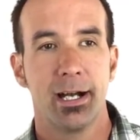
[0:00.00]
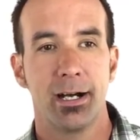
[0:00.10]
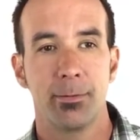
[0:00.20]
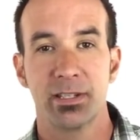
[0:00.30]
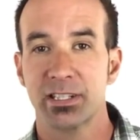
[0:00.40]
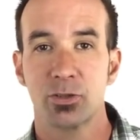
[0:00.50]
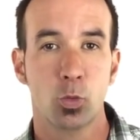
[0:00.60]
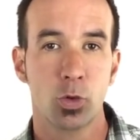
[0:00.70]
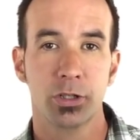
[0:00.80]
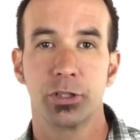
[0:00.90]
that's gonna
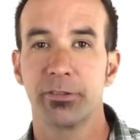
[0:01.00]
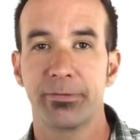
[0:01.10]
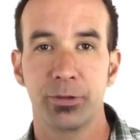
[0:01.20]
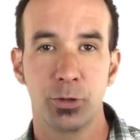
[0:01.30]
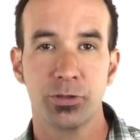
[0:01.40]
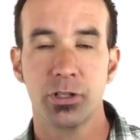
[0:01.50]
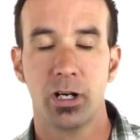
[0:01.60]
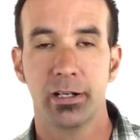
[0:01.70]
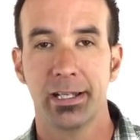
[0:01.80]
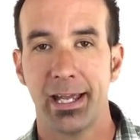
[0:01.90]
work good for your
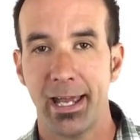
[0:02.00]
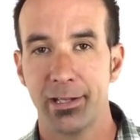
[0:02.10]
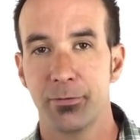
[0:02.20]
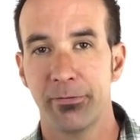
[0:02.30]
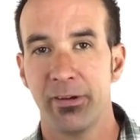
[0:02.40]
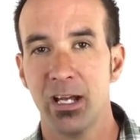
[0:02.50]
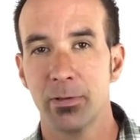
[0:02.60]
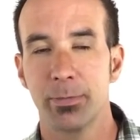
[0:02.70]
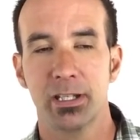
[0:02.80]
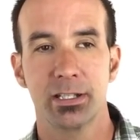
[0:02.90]
dog and your
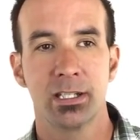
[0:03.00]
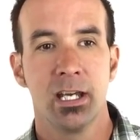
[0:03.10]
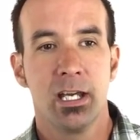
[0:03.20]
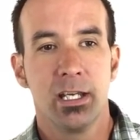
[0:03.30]
family, because,